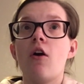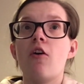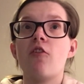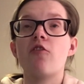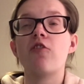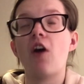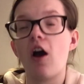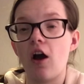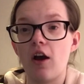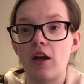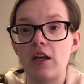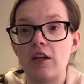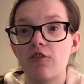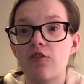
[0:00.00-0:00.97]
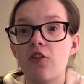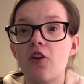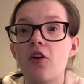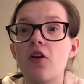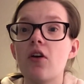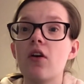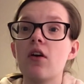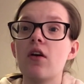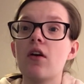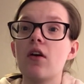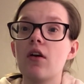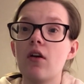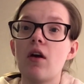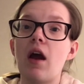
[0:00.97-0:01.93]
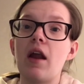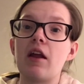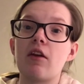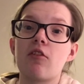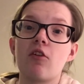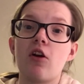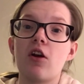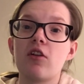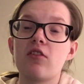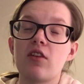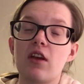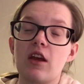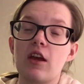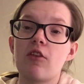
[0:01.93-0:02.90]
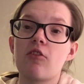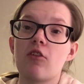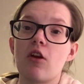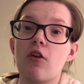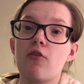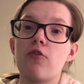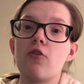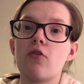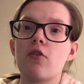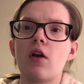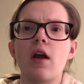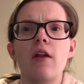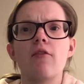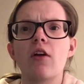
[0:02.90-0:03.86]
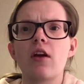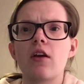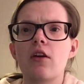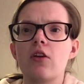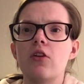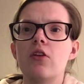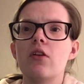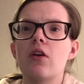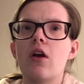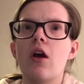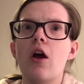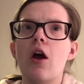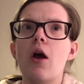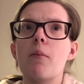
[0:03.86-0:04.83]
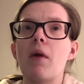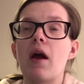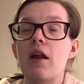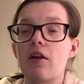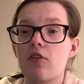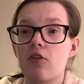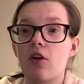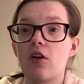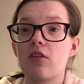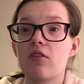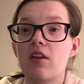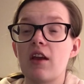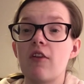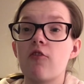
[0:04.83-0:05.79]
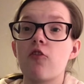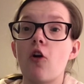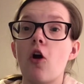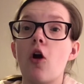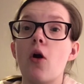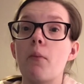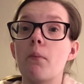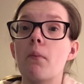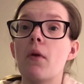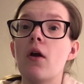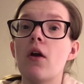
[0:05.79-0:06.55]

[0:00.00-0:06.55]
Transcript: 5, anxiety. So if you're getting like anxiety from